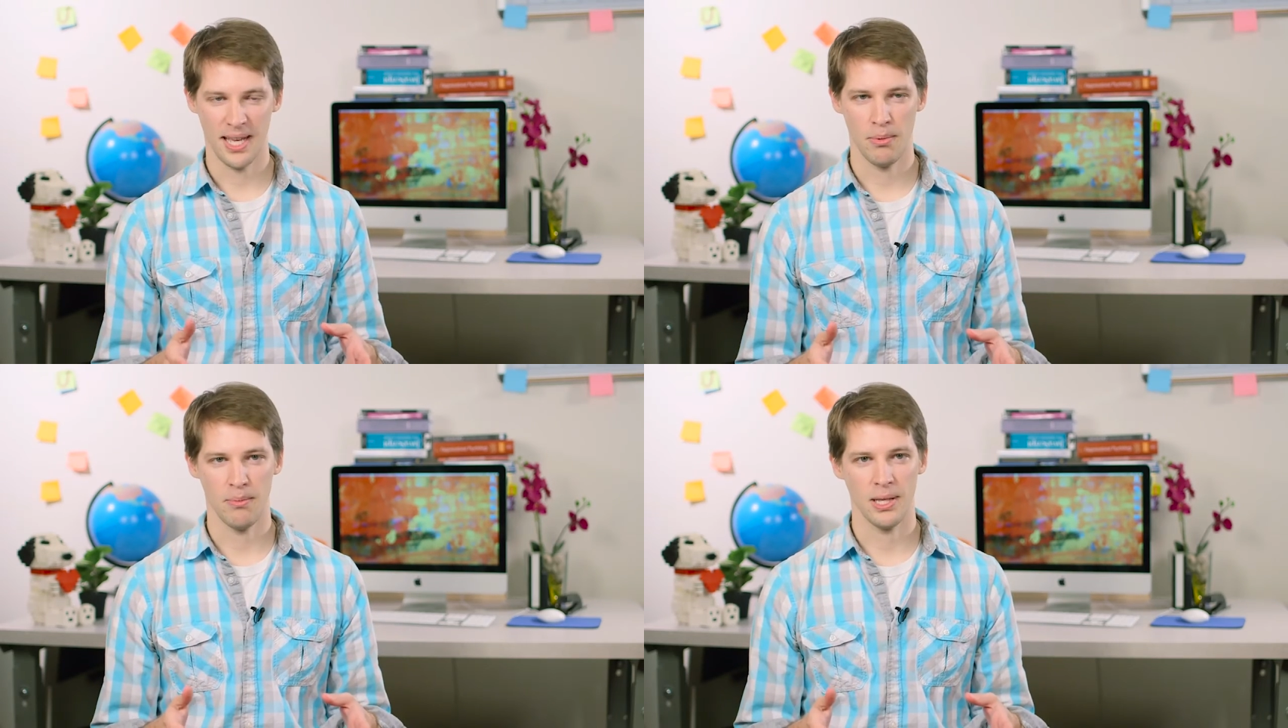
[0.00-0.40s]

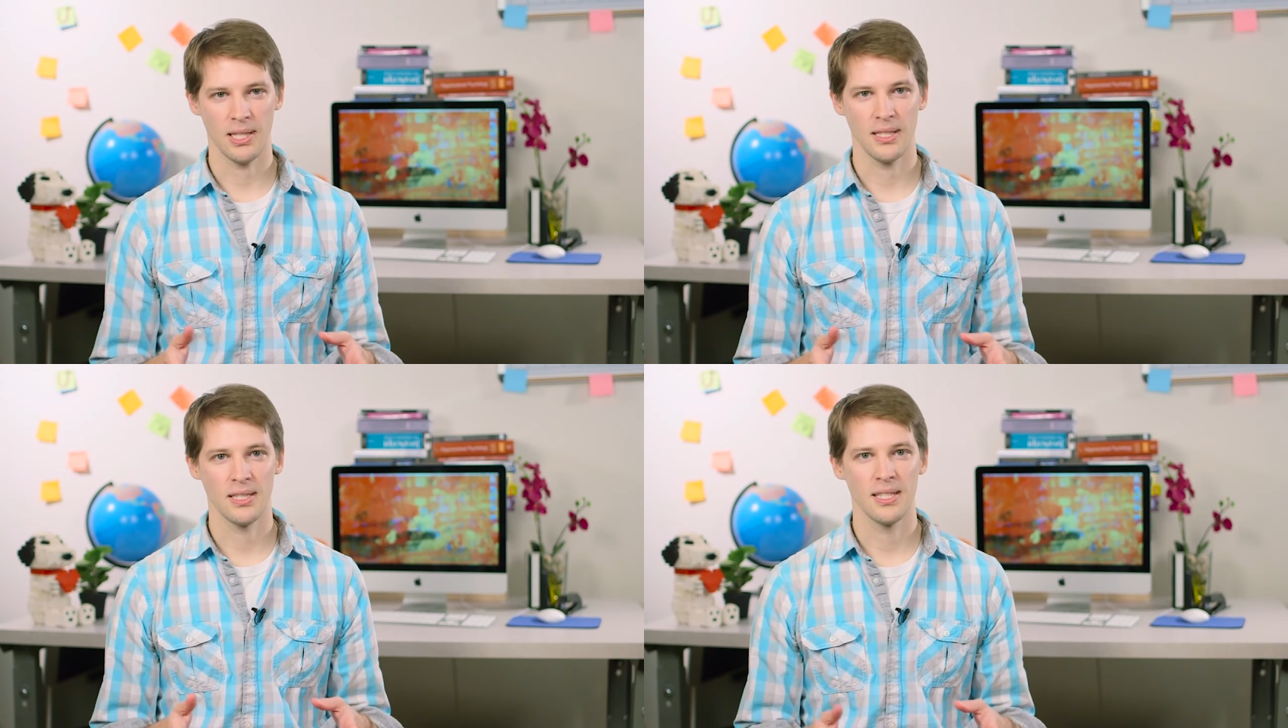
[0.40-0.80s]

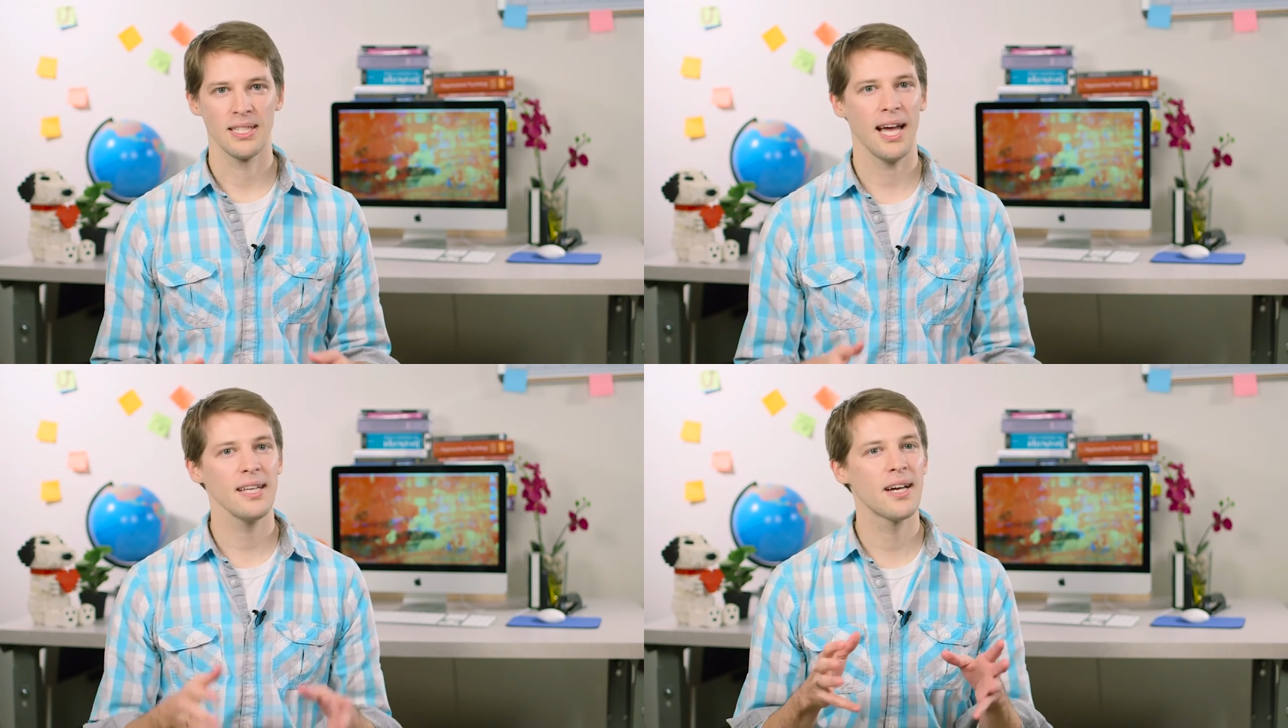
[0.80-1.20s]
capabilities
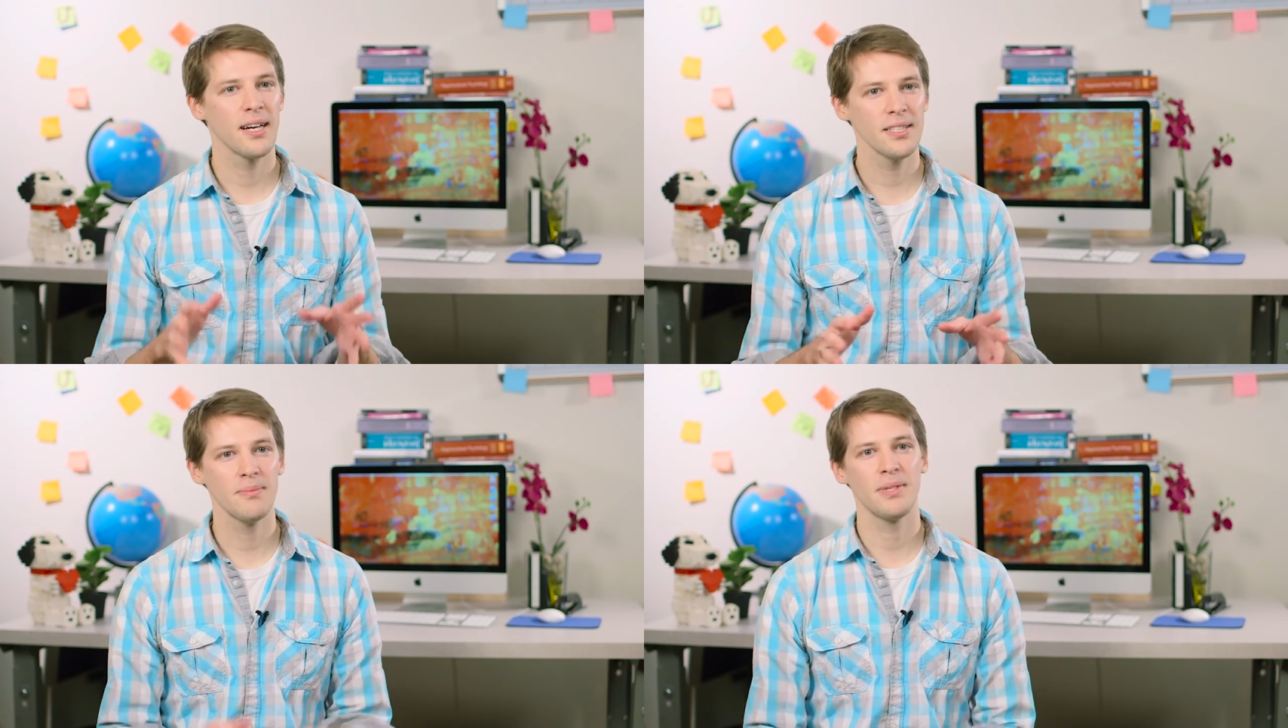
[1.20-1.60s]
to add
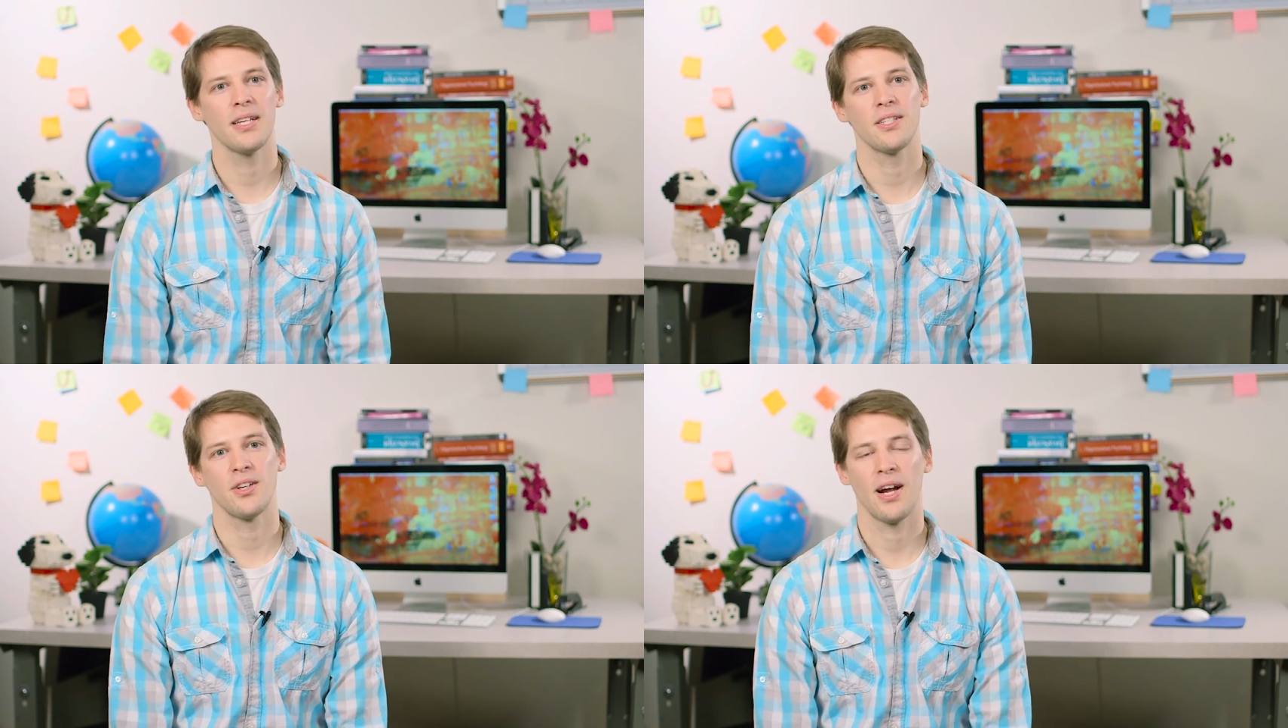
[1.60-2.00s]
custom
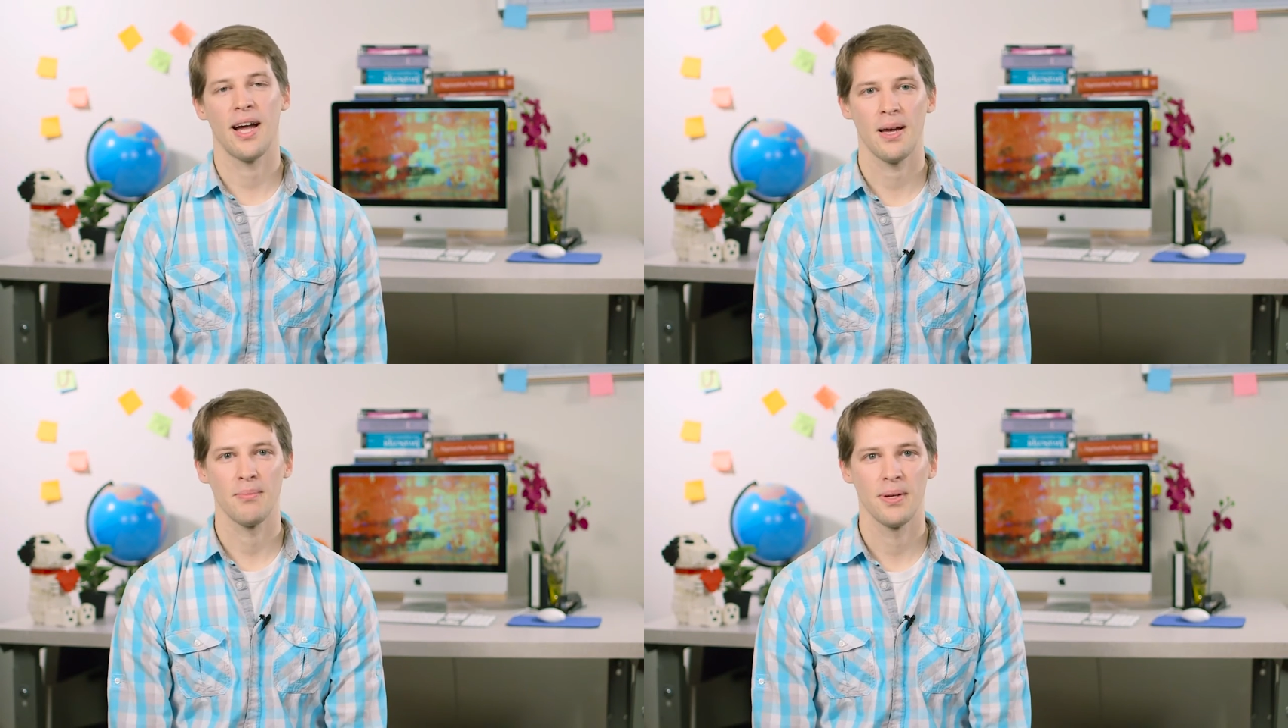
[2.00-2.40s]
data to our
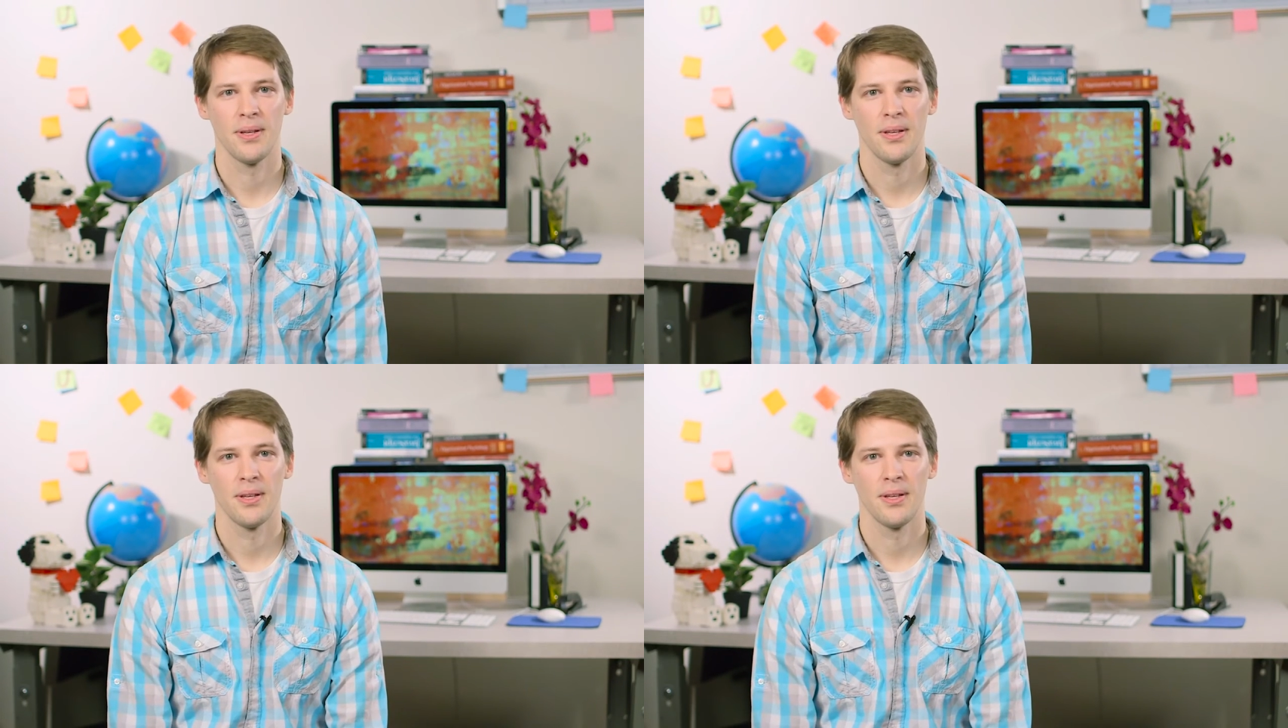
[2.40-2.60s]
app.